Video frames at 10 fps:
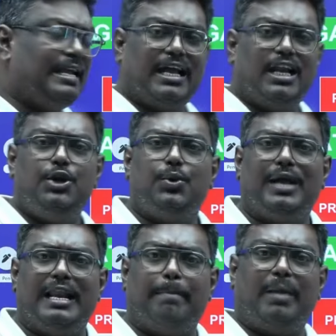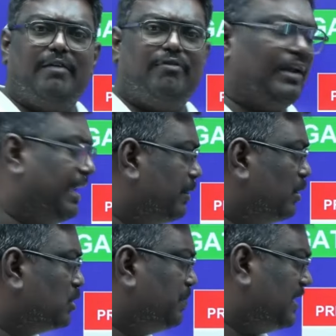you can apply for
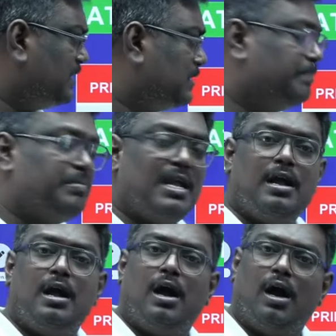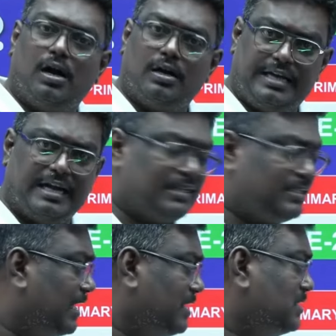aerospace, data
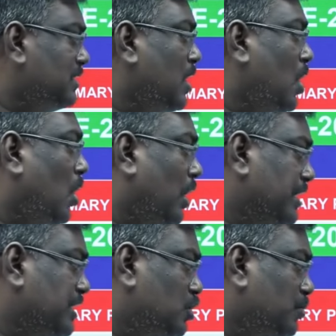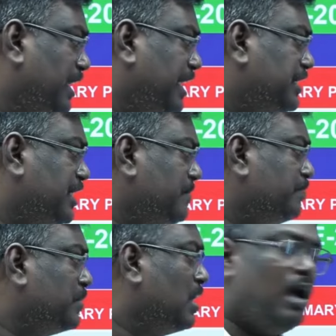science, or instrumentation,
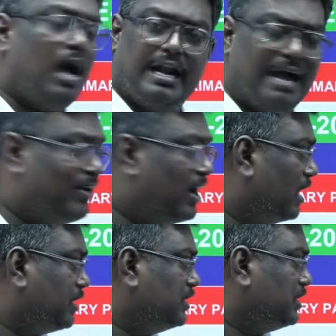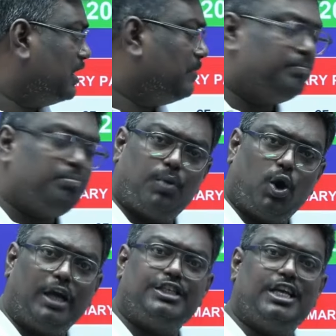naval architecture,
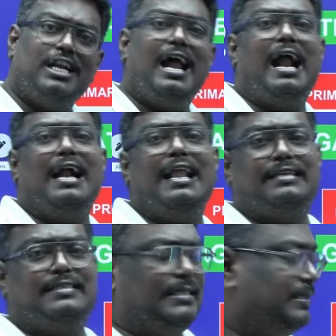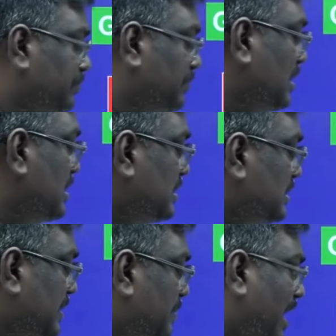production, and XE.
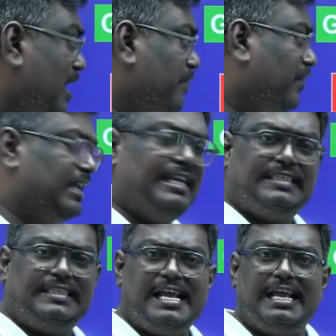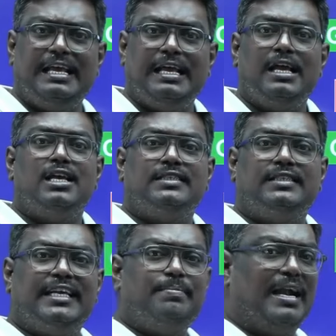Similarly, for ECE, see
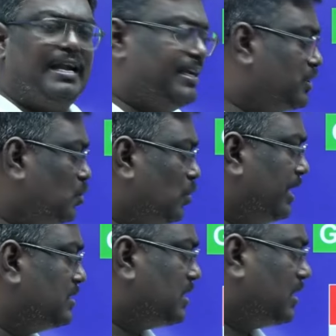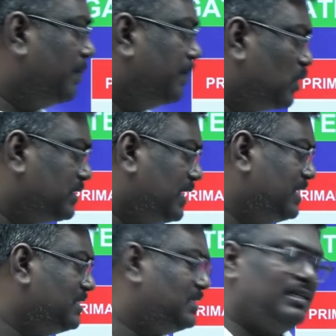my dear students, computer
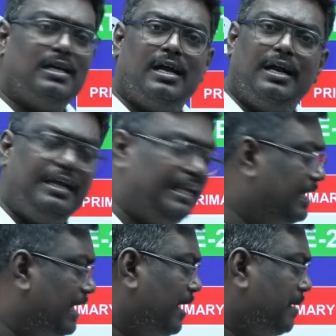science, DA,